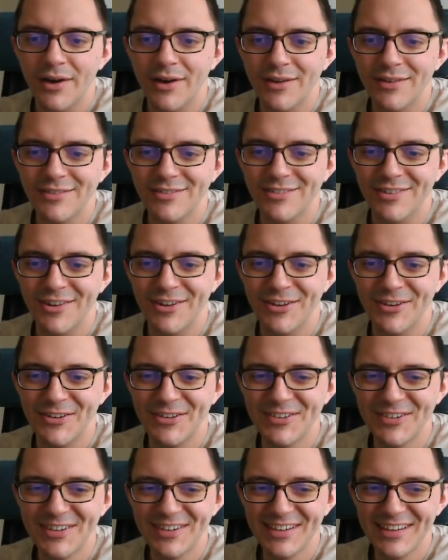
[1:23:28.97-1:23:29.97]
So
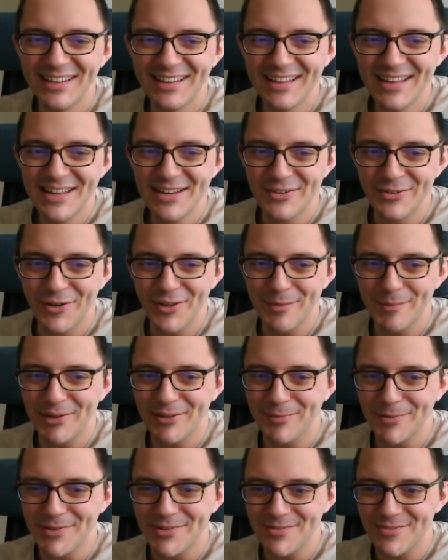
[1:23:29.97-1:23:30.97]
not the
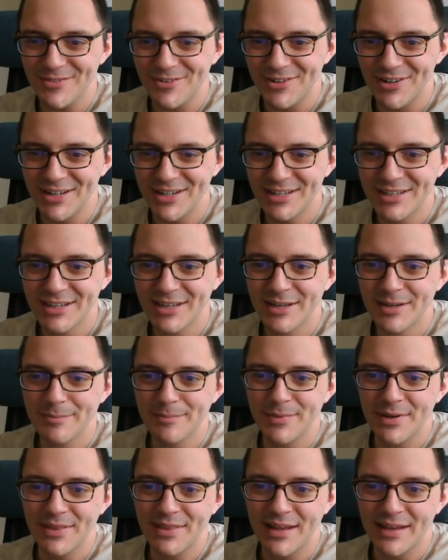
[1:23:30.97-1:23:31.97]
multiples of 3,
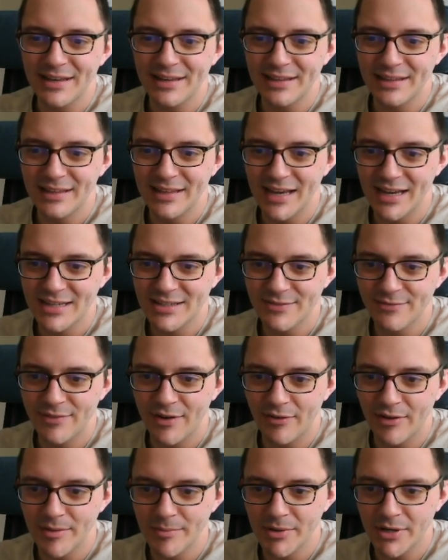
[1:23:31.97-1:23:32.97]
but then yes,
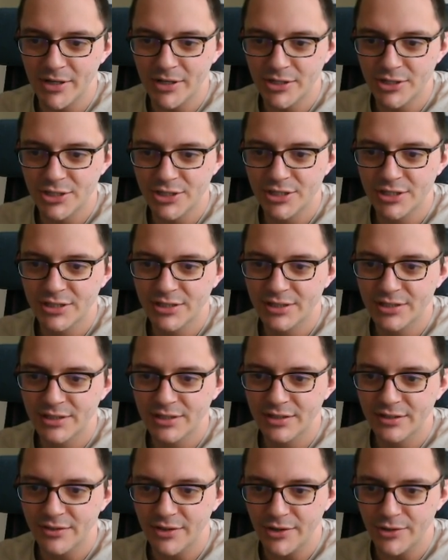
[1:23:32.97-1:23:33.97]
very much.
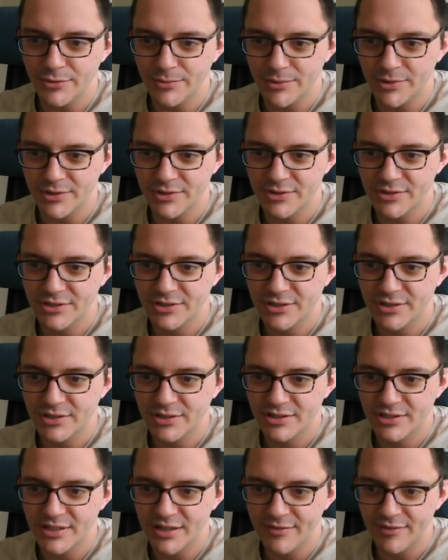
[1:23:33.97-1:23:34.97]
Those ones,
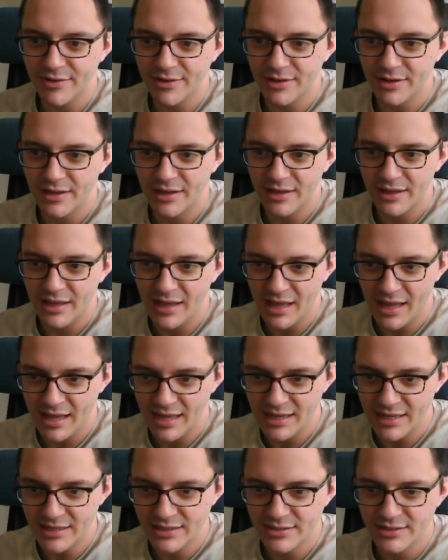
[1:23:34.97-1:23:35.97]
7,
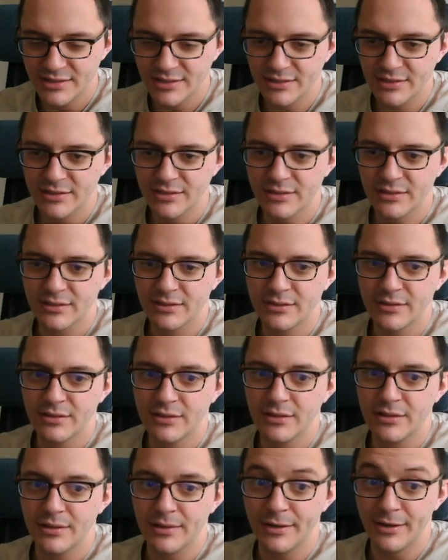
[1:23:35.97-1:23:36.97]
8,
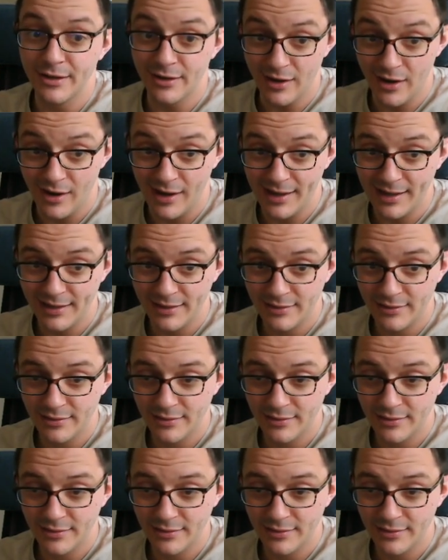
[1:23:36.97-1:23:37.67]
9.